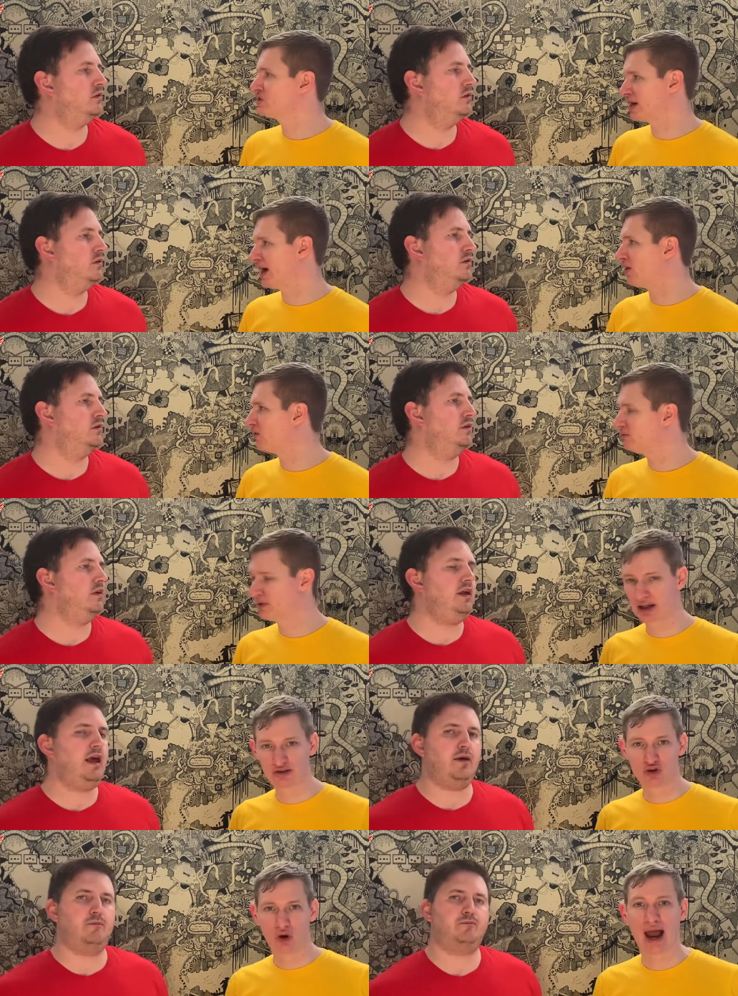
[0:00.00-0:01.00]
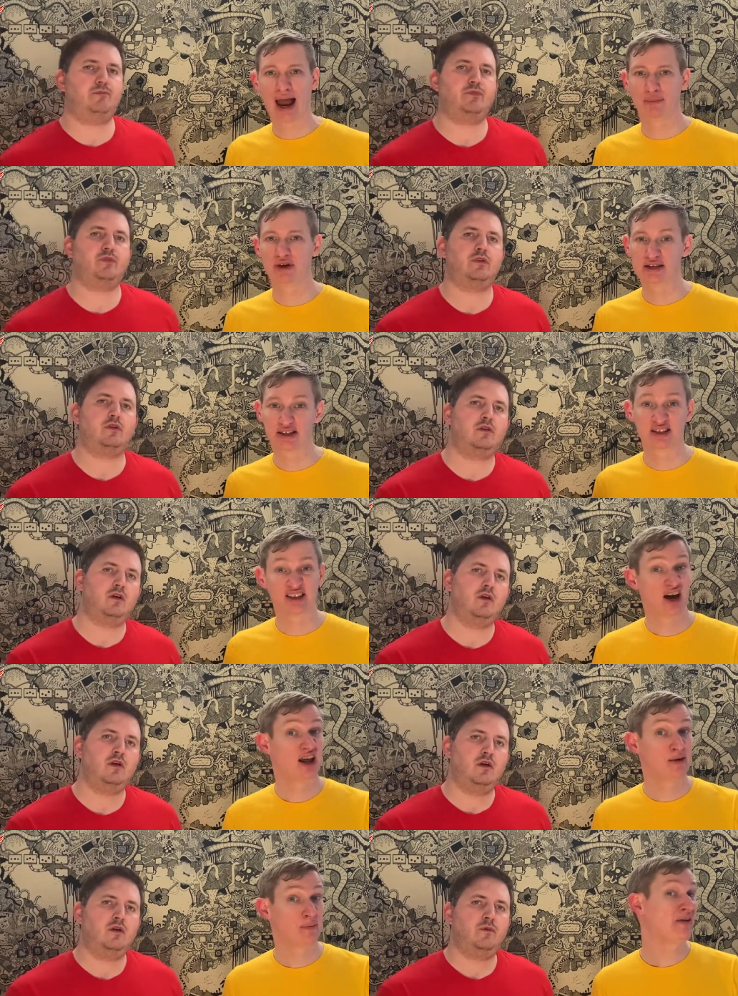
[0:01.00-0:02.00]
Speaker 1: it out and yeah. you're happy to
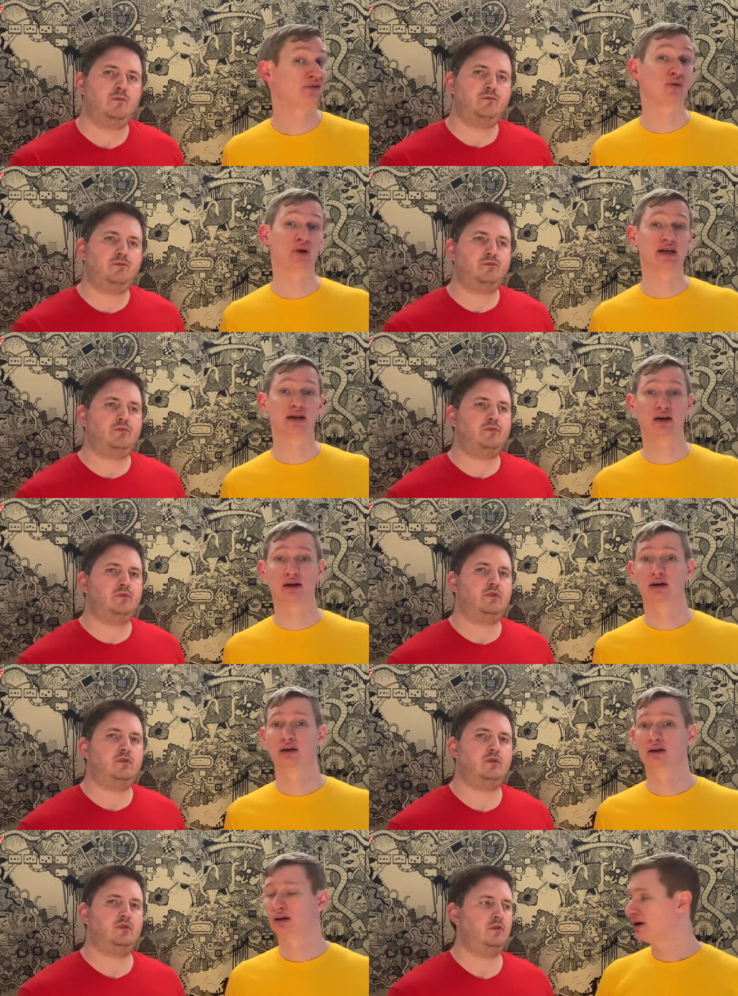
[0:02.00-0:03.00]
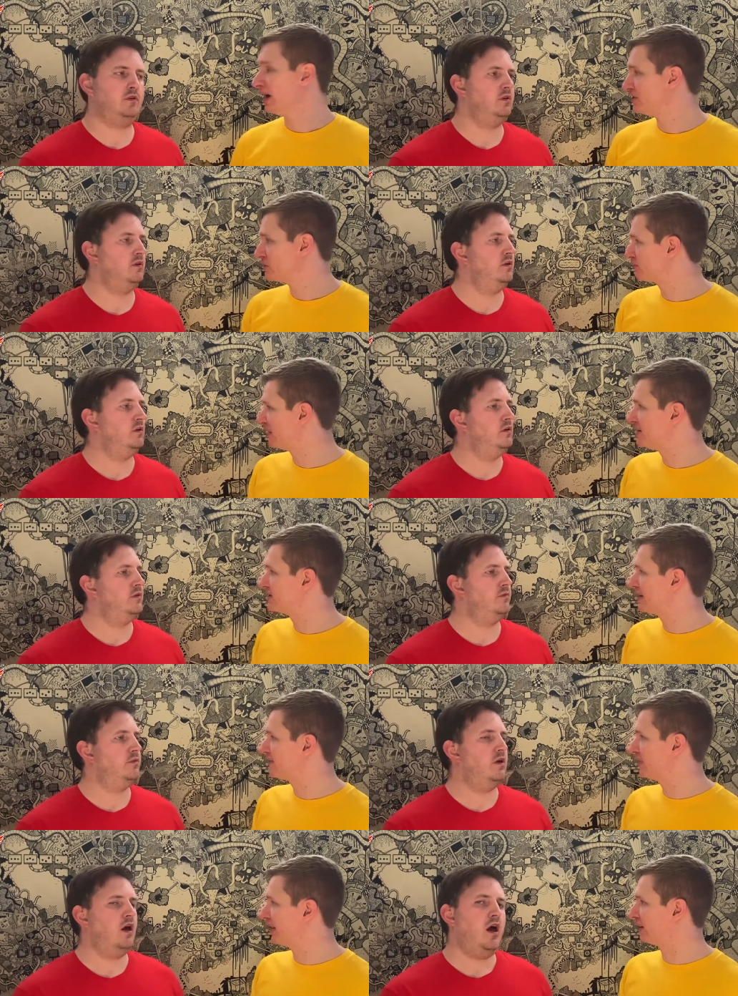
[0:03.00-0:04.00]
turn up every week and just play the
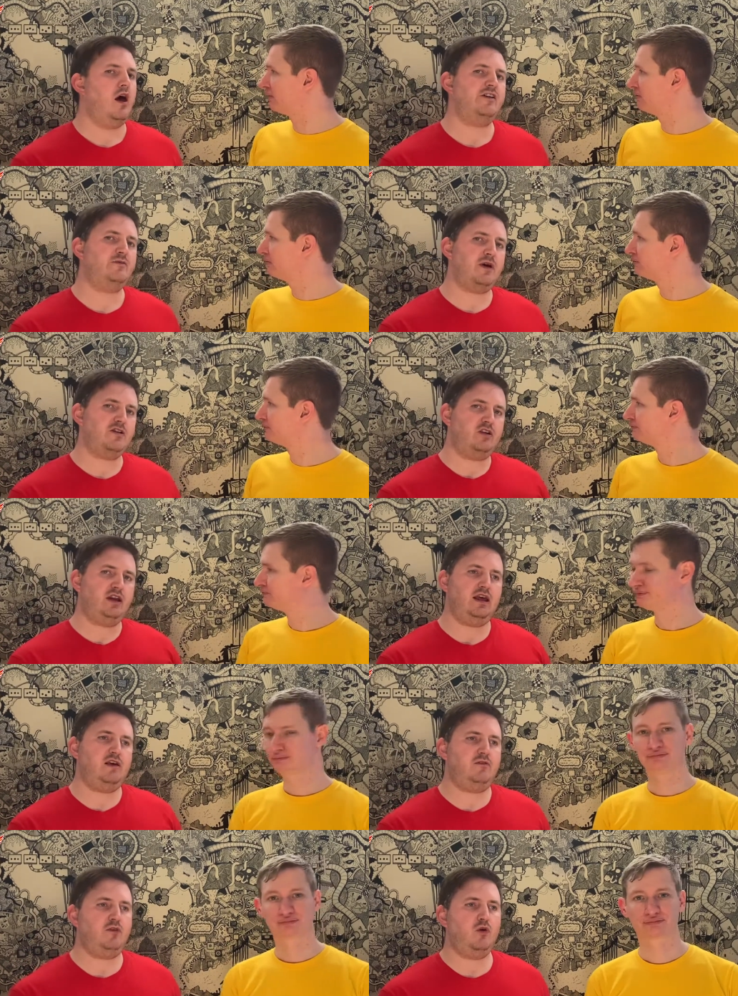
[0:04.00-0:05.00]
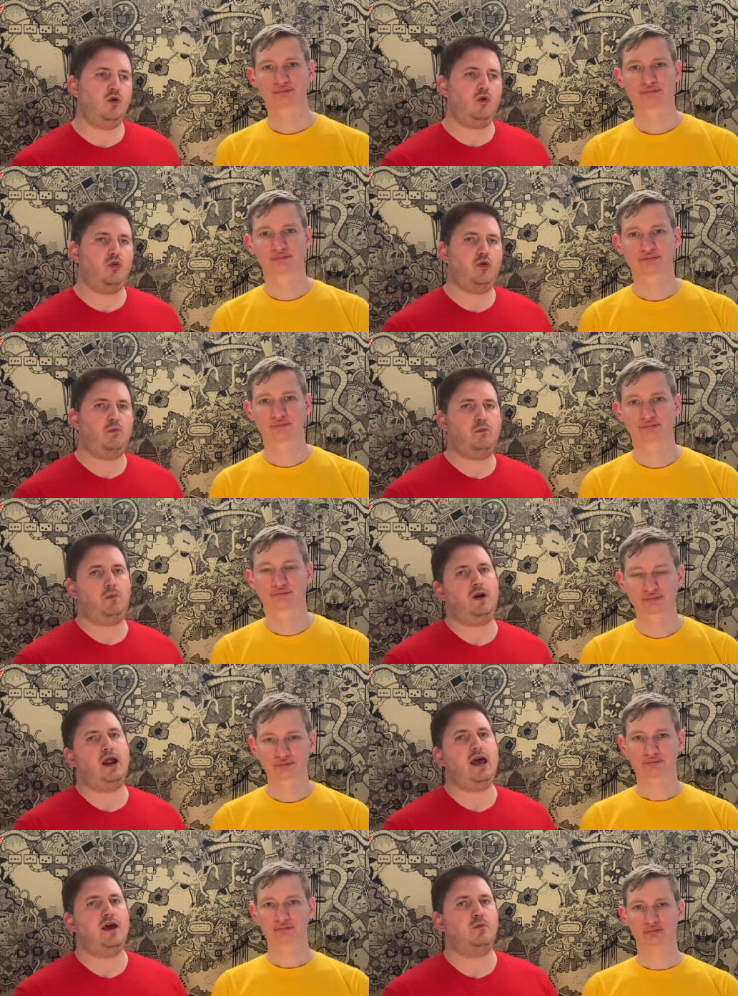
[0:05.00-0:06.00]
same thing.
Speaker 2: Especially if you're the
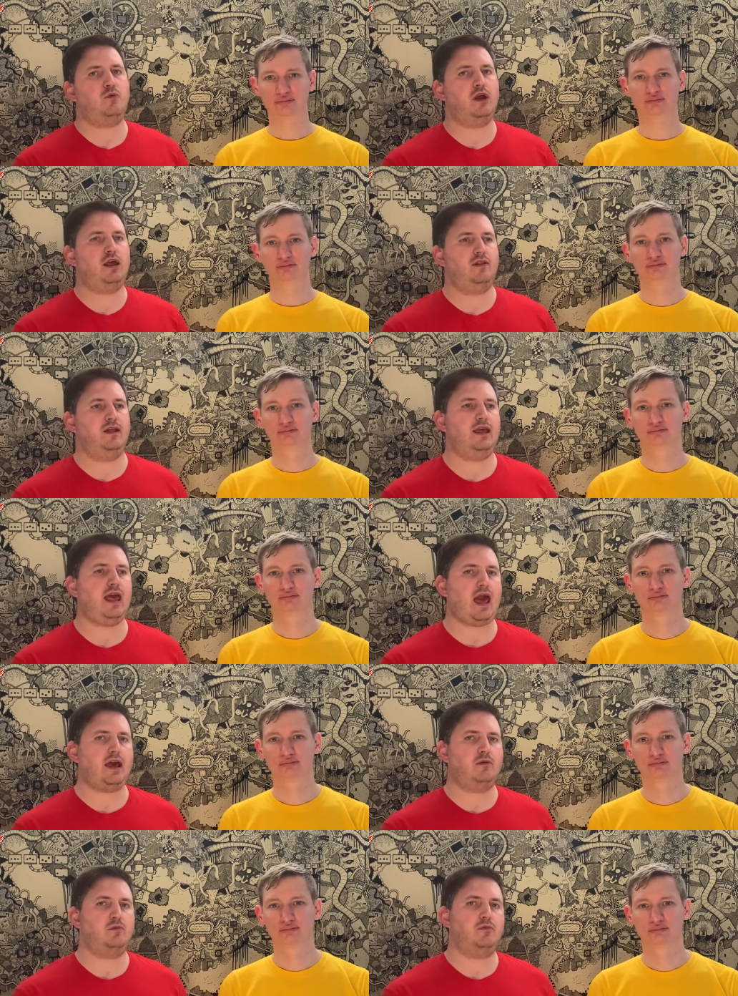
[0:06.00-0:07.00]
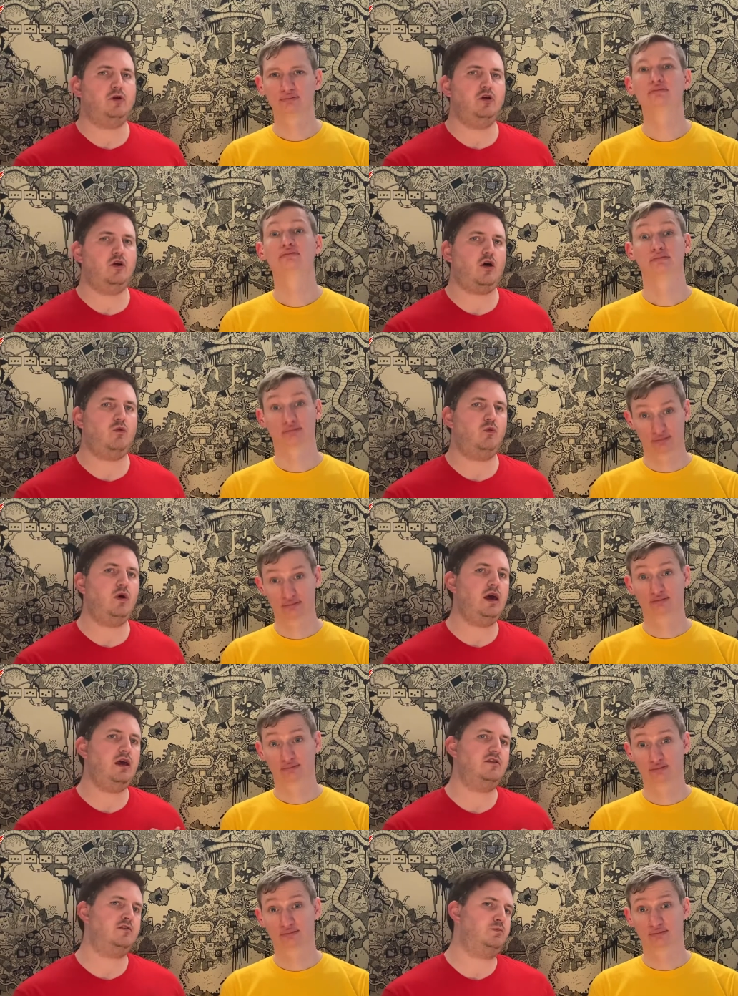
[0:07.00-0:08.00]
player bringing the game. You know,
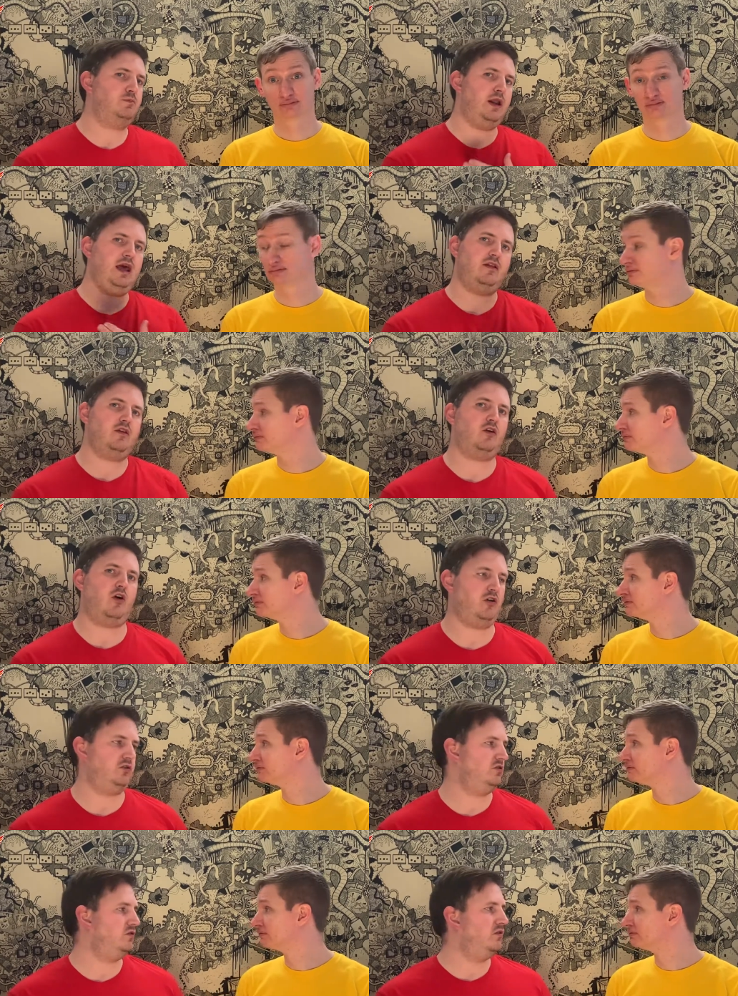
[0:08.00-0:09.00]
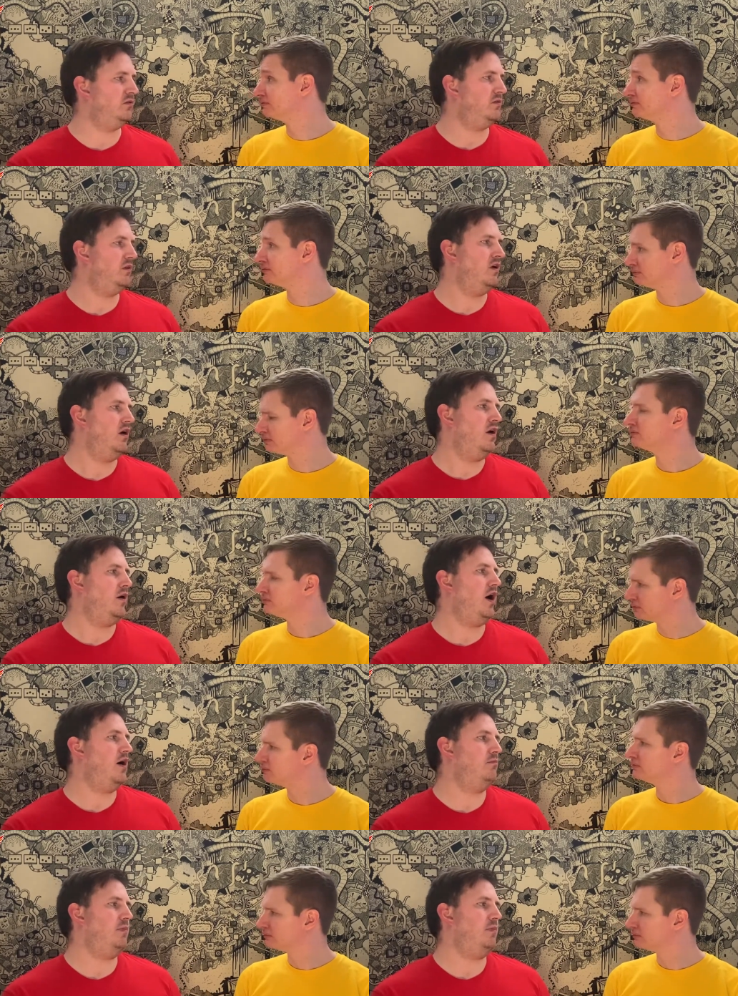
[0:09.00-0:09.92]
we split the costs of um,